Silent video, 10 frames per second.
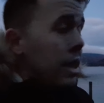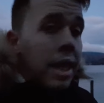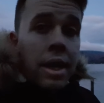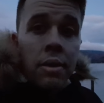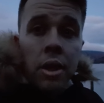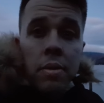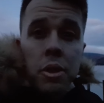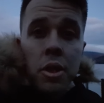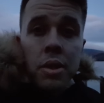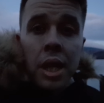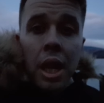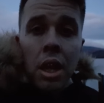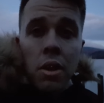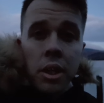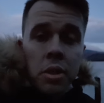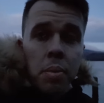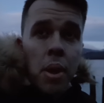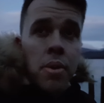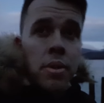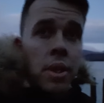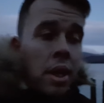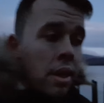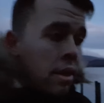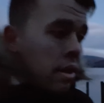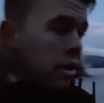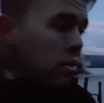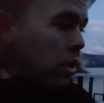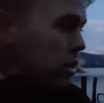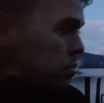then I'm going to be shooting a long exposure, which